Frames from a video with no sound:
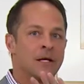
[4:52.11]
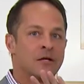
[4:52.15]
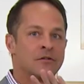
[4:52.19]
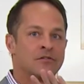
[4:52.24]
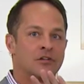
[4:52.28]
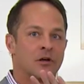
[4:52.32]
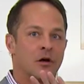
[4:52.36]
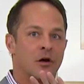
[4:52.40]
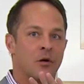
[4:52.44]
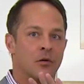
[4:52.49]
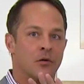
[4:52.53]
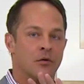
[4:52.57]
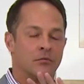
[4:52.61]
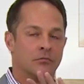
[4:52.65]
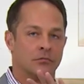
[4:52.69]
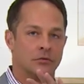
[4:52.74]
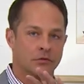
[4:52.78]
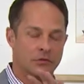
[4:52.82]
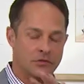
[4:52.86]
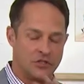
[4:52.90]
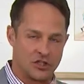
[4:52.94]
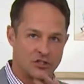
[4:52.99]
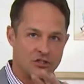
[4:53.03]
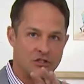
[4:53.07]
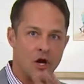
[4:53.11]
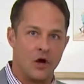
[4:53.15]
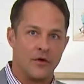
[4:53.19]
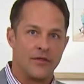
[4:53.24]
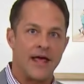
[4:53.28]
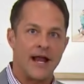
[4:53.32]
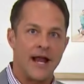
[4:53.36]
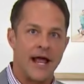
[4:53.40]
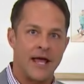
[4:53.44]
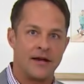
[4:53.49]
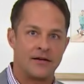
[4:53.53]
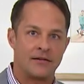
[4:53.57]
So just know
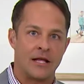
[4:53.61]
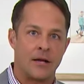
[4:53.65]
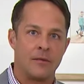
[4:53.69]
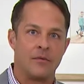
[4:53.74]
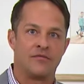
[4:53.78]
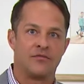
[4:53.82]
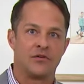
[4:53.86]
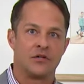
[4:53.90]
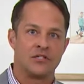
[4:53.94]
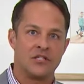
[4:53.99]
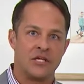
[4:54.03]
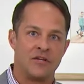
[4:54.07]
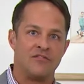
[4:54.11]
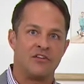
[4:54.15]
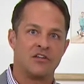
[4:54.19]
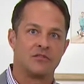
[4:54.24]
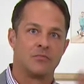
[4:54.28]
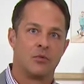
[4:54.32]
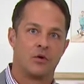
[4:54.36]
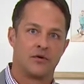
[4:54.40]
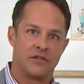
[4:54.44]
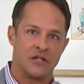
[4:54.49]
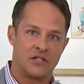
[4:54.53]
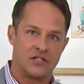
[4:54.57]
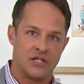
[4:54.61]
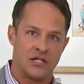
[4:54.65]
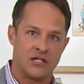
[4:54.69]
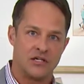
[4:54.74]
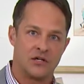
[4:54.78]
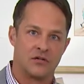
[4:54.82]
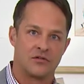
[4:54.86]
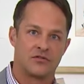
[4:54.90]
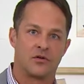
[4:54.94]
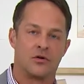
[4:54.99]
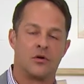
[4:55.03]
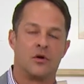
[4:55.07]
that ahead of time. If your TV is more than 10
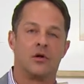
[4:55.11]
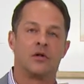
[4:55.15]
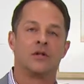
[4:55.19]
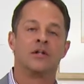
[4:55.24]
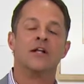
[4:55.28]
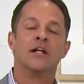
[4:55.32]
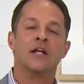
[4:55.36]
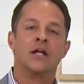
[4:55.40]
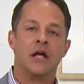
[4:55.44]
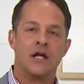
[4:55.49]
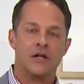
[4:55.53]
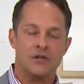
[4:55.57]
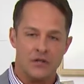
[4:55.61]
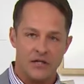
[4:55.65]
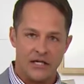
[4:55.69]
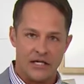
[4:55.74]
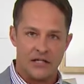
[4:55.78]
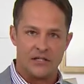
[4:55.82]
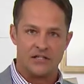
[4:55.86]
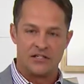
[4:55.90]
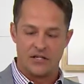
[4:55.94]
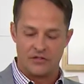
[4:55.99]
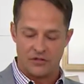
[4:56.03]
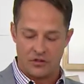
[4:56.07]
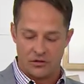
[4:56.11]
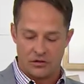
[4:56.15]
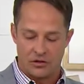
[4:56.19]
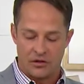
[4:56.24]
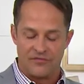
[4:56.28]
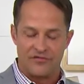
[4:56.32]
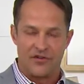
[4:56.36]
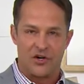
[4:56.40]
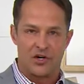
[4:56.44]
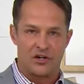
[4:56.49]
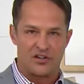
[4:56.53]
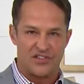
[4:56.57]
years old and you need a digital
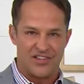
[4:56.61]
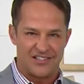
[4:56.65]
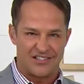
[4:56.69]
converter,